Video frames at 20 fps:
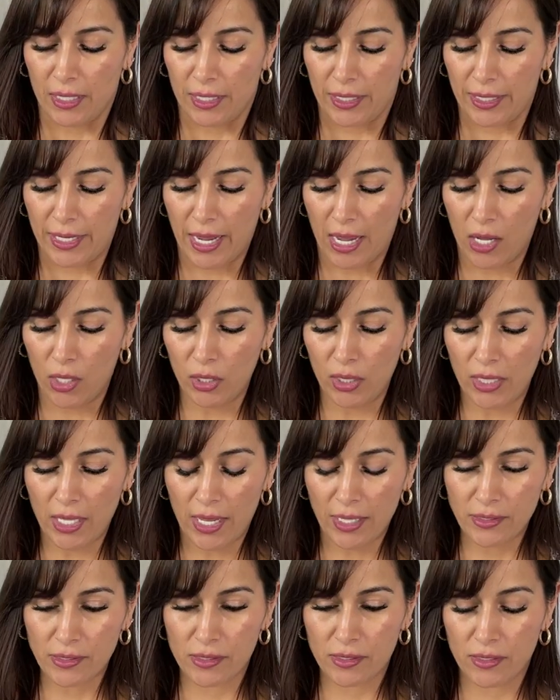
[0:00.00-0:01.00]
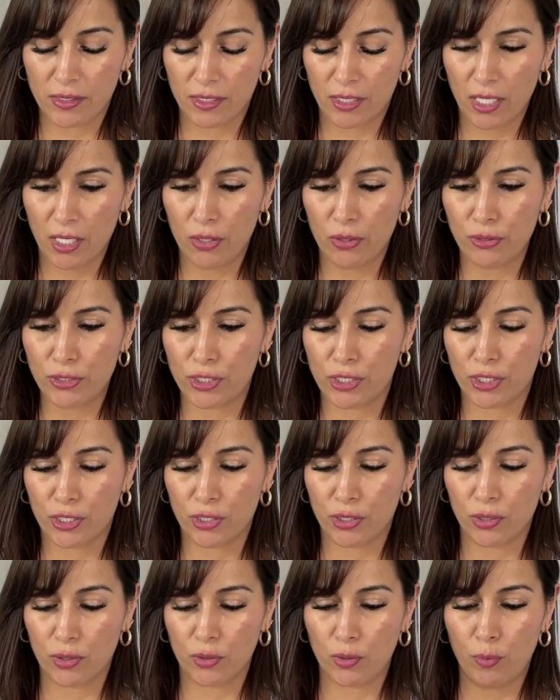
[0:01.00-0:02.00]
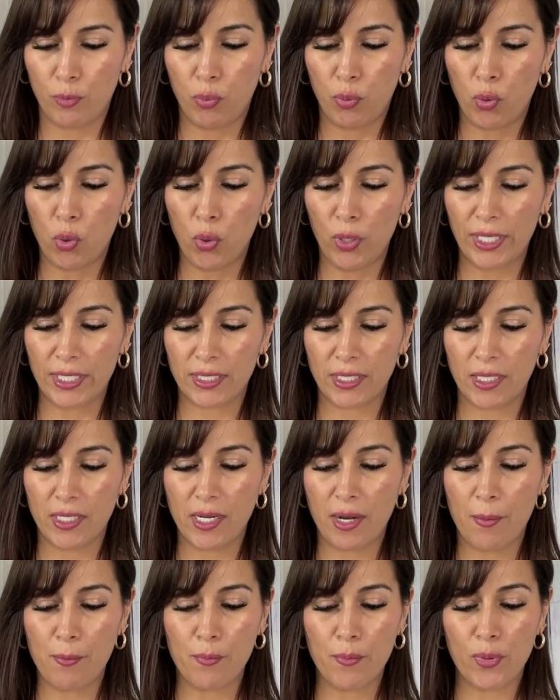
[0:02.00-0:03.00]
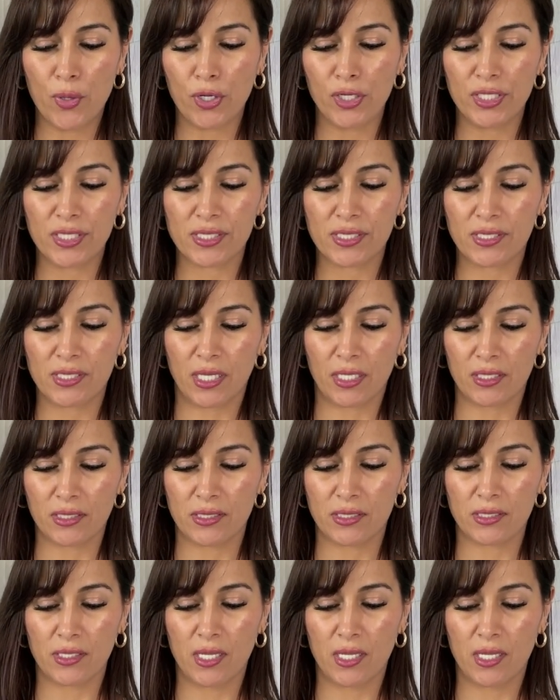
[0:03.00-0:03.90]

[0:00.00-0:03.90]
Now let's go to point number 6,